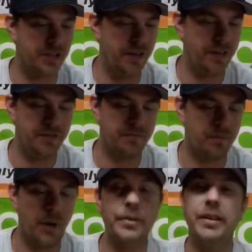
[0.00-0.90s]
3,
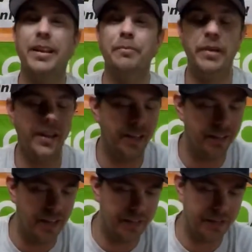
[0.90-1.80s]
probably take a beating in
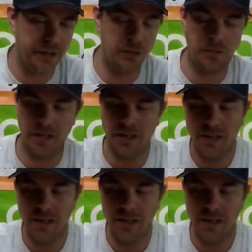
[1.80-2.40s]
that too, but